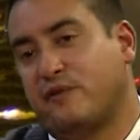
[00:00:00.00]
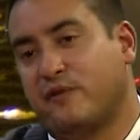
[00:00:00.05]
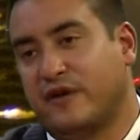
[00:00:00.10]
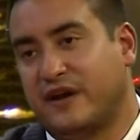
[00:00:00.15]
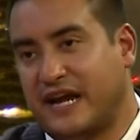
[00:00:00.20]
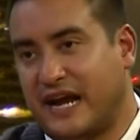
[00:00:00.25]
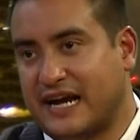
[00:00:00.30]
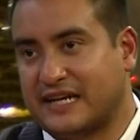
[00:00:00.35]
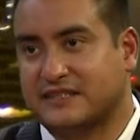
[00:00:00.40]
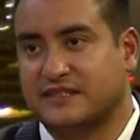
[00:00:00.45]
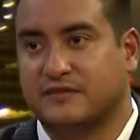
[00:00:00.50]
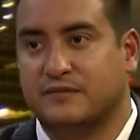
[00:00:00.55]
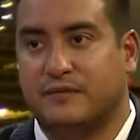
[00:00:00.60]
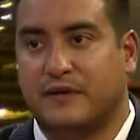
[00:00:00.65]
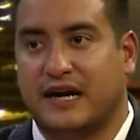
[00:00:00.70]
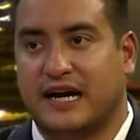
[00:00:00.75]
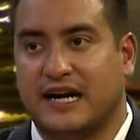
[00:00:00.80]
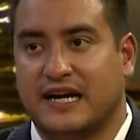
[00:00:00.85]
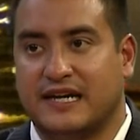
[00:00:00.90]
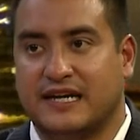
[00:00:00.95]
reacted
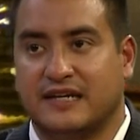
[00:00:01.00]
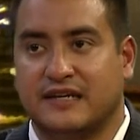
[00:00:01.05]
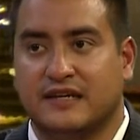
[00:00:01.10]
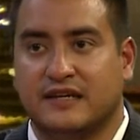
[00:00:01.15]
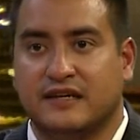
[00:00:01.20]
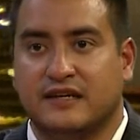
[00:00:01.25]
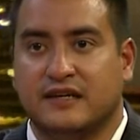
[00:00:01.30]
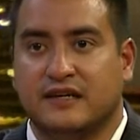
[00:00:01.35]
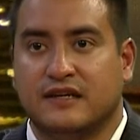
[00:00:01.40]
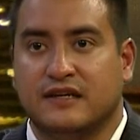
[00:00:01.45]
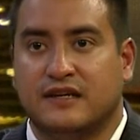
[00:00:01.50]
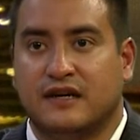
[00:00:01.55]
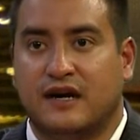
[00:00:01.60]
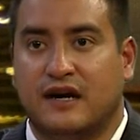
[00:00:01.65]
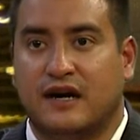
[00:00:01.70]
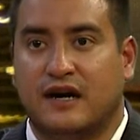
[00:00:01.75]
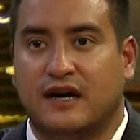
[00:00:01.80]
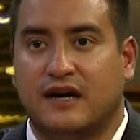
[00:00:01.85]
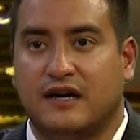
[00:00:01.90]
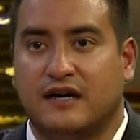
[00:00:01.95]
by
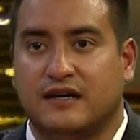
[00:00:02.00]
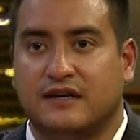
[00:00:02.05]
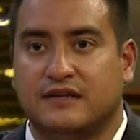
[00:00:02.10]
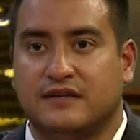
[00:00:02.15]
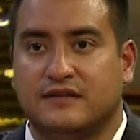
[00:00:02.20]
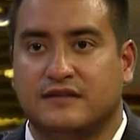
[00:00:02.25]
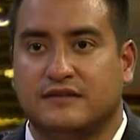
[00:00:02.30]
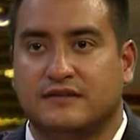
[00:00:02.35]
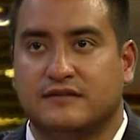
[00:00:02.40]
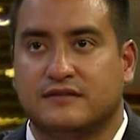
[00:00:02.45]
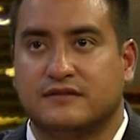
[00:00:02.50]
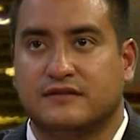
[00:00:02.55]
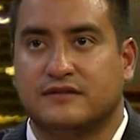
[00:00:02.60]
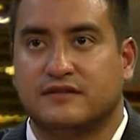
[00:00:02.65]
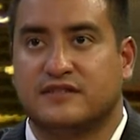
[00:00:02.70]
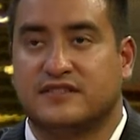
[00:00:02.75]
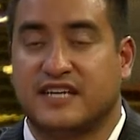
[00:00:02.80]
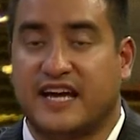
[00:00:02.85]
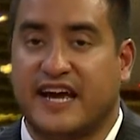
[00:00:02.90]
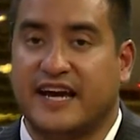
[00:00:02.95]
uh,
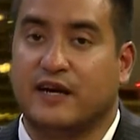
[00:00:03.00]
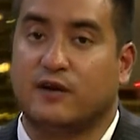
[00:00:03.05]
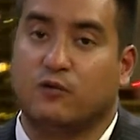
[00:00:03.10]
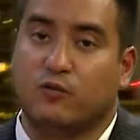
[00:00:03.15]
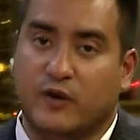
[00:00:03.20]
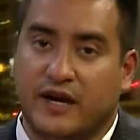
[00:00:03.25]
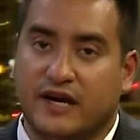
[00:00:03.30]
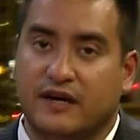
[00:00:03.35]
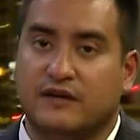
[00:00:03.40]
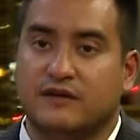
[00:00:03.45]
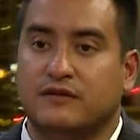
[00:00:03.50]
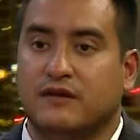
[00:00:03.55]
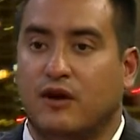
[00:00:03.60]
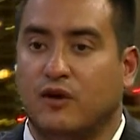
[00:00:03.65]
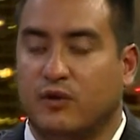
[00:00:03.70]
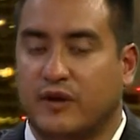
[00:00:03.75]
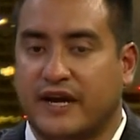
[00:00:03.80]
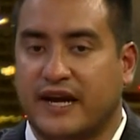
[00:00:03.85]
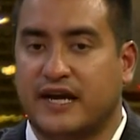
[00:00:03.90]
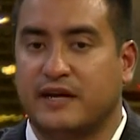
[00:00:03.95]
saying, well,
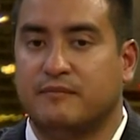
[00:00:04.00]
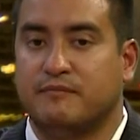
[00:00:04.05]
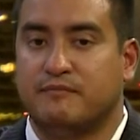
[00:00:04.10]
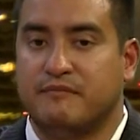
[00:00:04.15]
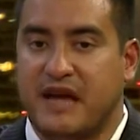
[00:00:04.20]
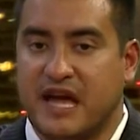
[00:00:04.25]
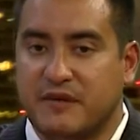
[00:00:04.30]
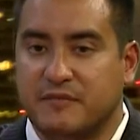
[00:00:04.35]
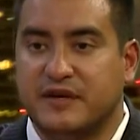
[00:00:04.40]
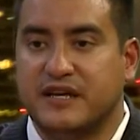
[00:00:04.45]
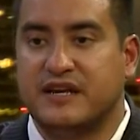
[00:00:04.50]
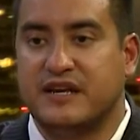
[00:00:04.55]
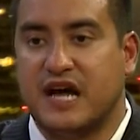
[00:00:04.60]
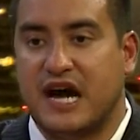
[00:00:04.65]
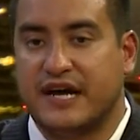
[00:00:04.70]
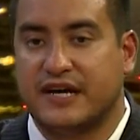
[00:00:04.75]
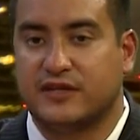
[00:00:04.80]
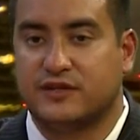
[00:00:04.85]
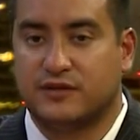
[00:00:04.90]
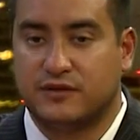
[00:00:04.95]
okay, maybe
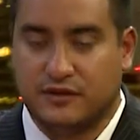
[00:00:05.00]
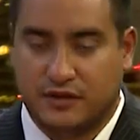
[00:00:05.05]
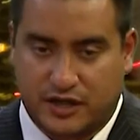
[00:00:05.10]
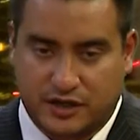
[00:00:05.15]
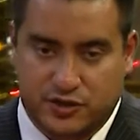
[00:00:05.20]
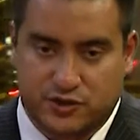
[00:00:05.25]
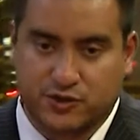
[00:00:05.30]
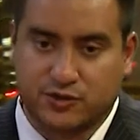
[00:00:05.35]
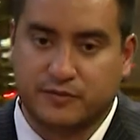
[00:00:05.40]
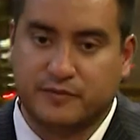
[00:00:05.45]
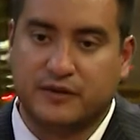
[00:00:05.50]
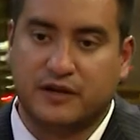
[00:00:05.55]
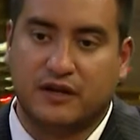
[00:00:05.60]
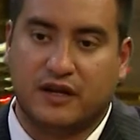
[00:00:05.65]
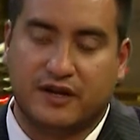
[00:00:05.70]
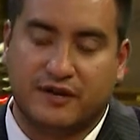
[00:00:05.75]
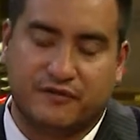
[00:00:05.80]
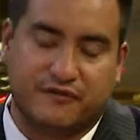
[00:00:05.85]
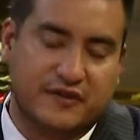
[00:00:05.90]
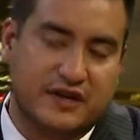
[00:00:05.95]
not a, a true bill
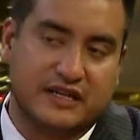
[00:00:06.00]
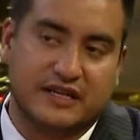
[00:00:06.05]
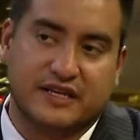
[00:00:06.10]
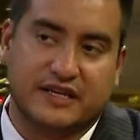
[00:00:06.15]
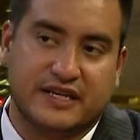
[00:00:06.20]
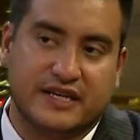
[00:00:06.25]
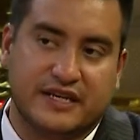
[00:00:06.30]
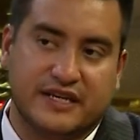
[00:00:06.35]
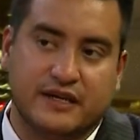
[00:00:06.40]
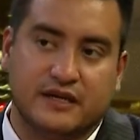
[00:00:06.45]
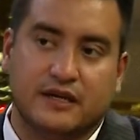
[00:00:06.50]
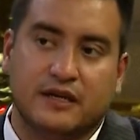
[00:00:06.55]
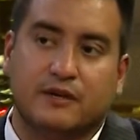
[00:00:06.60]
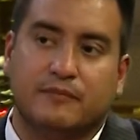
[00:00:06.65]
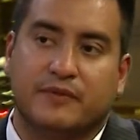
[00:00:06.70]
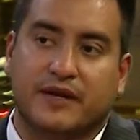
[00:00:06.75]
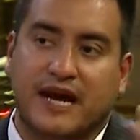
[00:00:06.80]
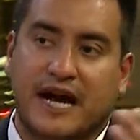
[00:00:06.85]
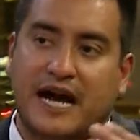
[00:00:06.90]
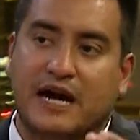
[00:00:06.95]
on a felony,
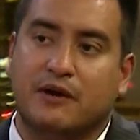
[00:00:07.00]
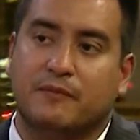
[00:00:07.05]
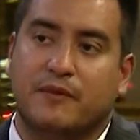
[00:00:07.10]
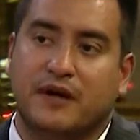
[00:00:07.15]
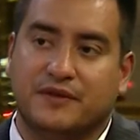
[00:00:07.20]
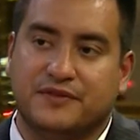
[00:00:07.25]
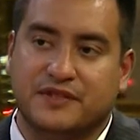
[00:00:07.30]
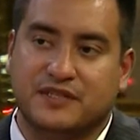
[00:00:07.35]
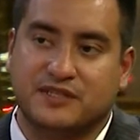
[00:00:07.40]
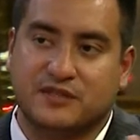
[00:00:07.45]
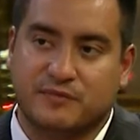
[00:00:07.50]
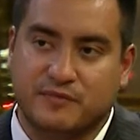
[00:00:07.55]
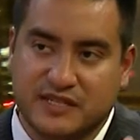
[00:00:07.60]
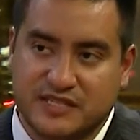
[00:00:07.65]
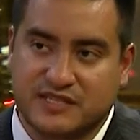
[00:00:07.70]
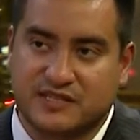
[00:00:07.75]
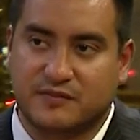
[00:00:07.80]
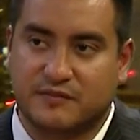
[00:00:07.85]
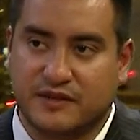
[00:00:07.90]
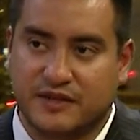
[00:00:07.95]
but how about this
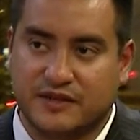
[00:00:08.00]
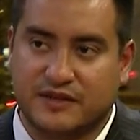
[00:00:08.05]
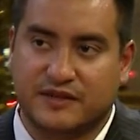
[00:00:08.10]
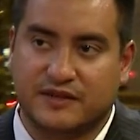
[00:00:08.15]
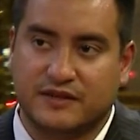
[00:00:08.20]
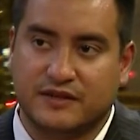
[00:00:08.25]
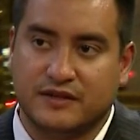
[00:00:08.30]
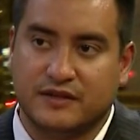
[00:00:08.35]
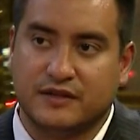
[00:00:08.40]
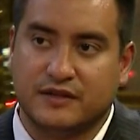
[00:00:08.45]
misdemeanor?